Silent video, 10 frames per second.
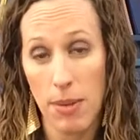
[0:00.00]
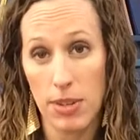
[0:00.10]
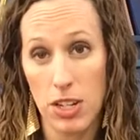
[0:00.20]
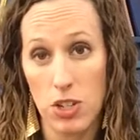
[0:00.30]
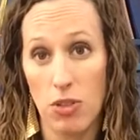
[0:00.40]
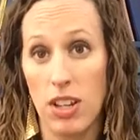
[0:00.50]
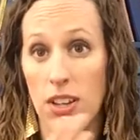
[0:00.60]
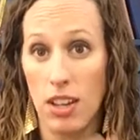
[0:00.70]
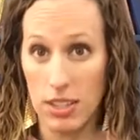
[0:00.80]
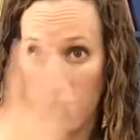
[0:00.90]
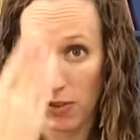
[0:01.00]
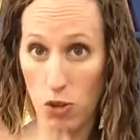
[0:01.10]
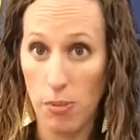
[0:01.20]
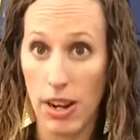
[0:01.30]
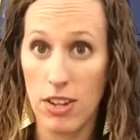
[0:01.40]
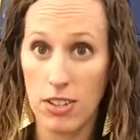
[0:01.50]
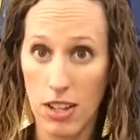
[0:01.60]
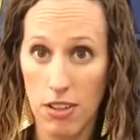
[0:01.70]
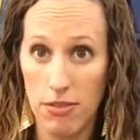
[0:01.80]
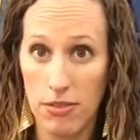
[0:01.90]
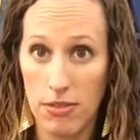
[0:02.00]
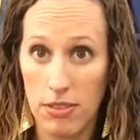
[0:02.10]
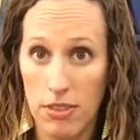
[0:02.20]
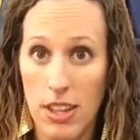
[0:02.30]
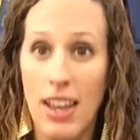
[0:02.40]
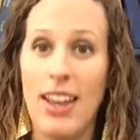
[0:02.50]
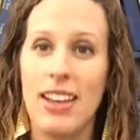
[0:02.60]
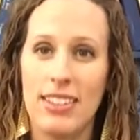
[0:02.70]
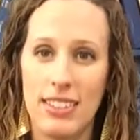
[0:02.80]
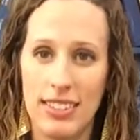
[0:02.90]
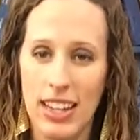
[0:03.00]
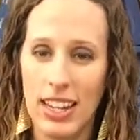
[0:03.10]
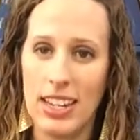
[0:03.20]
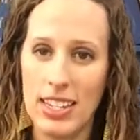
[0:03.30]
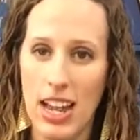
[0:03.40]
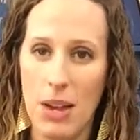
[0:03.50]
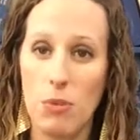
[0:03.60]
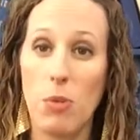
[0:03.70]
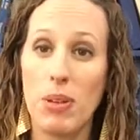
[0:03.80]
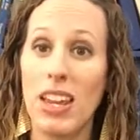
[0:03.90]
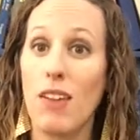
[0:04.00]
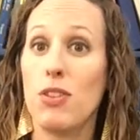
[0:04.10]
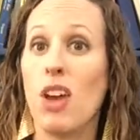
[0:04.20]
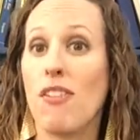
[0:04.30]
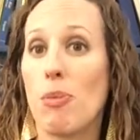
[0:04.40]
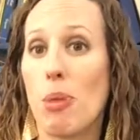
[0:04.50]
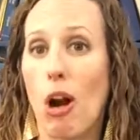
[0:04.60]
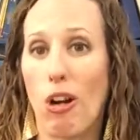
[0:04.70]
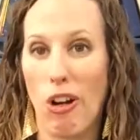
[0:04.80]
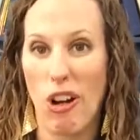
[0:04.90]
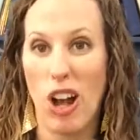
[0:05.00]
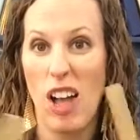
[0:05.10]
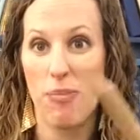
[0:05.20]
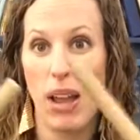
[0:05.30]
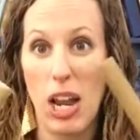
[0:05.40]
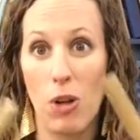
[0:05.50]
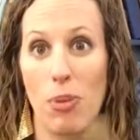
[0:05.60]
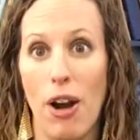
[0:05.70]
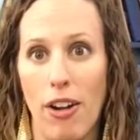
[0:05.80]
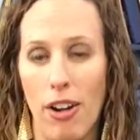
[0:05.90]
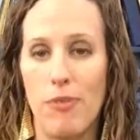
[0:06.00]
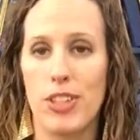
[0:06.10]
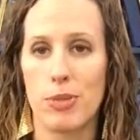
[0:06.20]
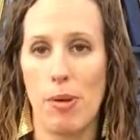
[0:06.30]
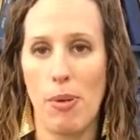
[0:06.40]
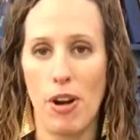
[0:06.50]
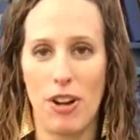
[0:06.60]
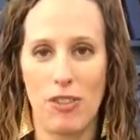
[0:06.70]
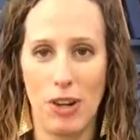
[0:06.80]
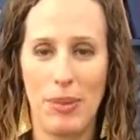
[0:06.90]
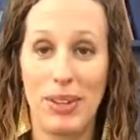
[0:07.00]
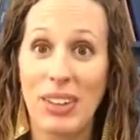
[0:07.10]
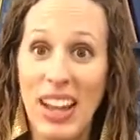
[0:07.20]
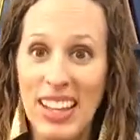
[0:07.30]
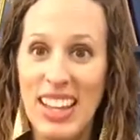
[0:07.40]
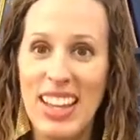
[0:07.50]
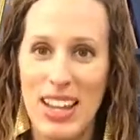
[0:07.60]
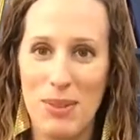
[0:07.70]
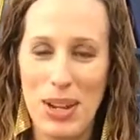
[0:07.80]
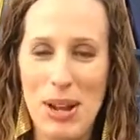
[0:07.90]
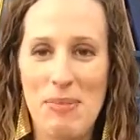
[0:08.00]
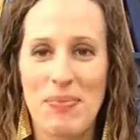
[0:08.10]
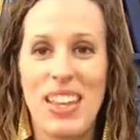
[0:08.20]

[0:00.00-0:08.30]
I'm going to do it as if you were by yourself. Second time will be if you have a partner, and I'll have my air partner, invisible partner in front of me. Okay, here we go.